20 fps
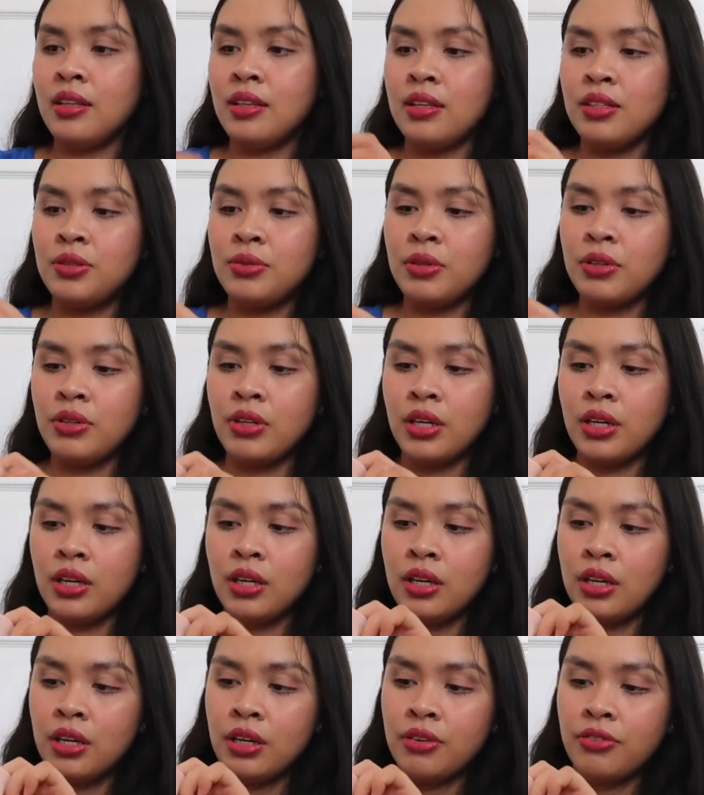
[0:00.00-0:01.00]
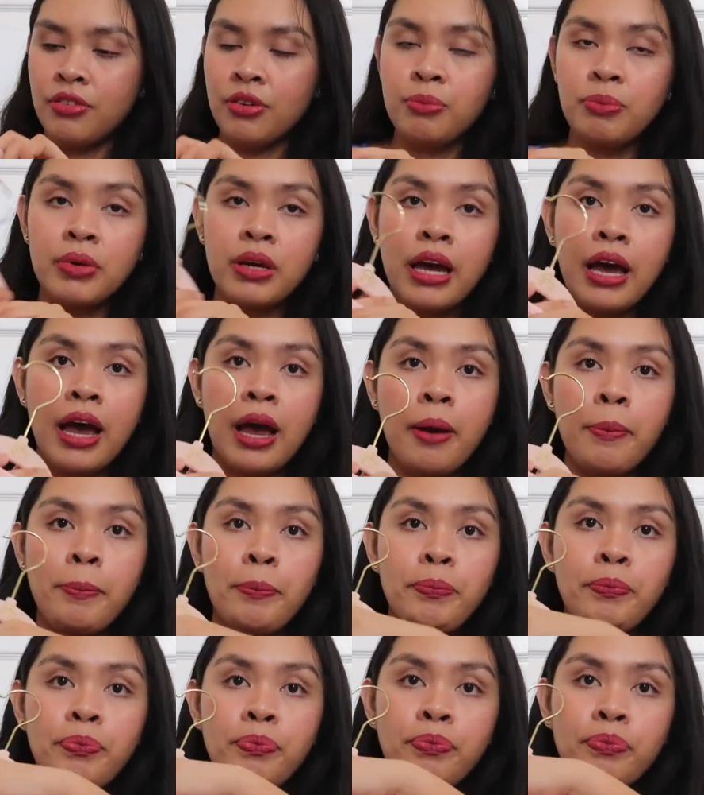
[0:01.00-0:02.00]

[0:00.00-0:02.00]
This one right here from Gap.